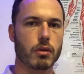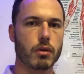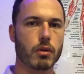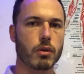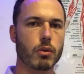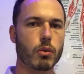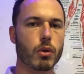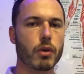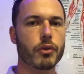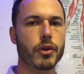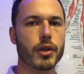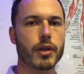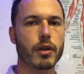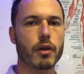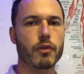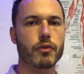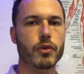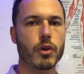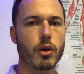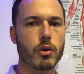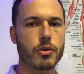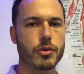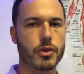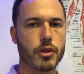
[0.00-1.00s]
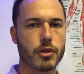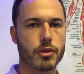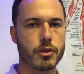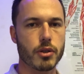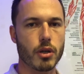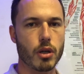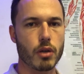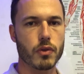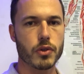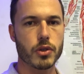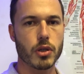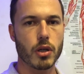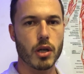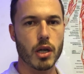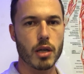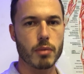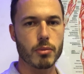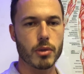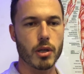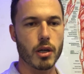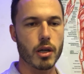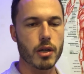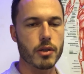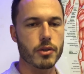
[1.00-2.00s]
One thing I've noticed over time,
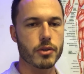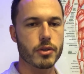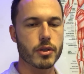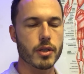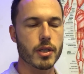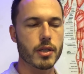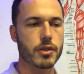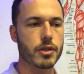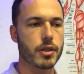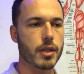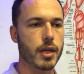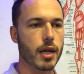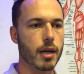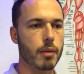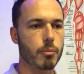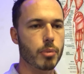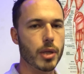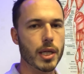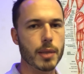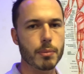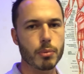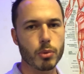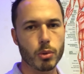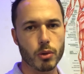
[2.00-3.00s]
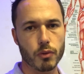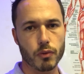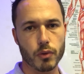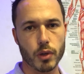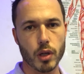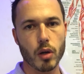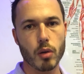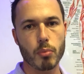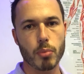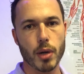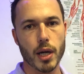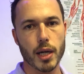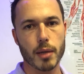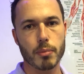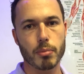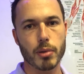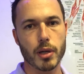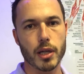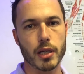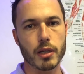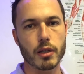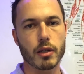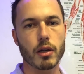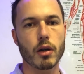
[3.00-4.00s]
guys, is that people with low back
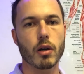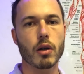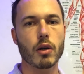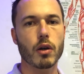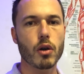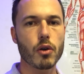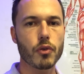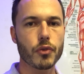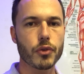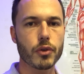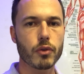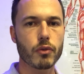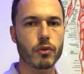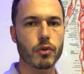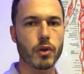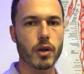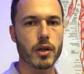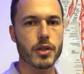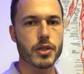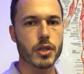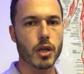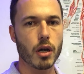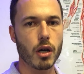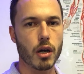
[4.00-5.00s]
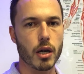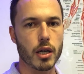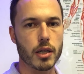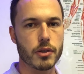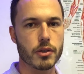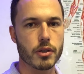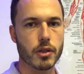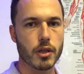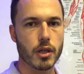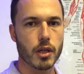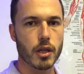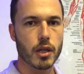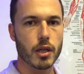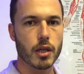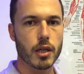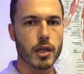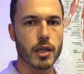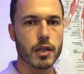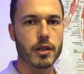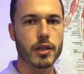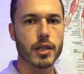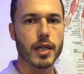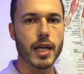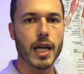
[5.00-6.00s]
pain are often very tight
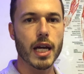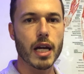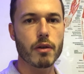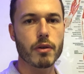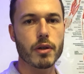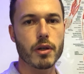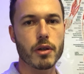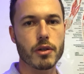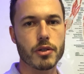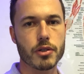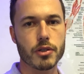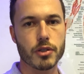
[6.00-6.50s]
in the areas